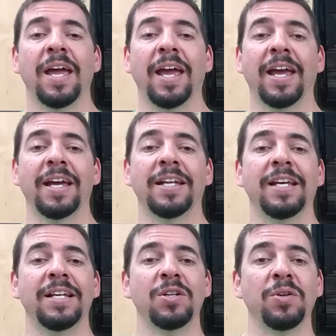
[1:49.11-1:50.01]
and
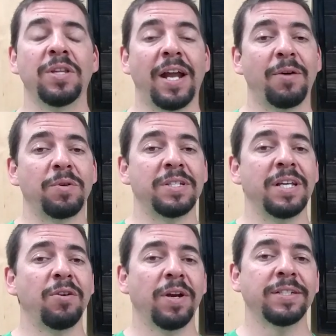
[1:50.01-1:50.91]
he knew that I was
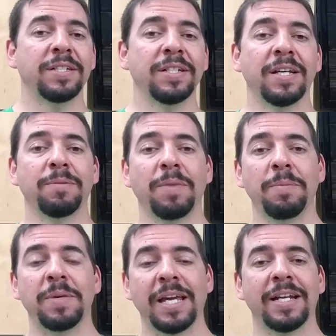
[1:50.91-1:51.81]
interested in
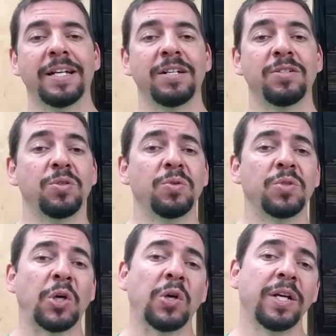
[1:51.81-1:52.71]
maybe getting into
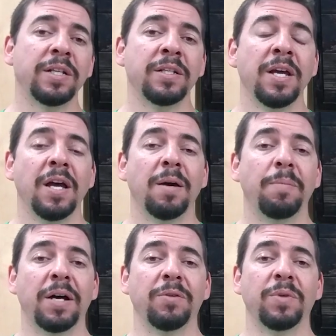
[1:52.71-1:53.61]
turning,
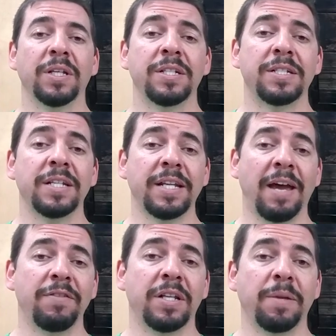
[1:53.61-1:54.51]
but really just didn't
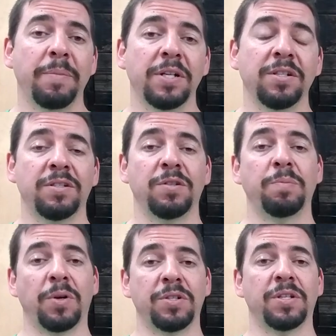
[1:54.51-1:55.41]
have it in the budget to
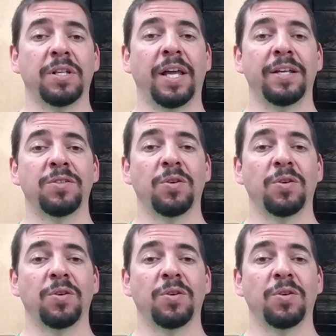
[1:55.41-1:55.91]
purchase a lathe.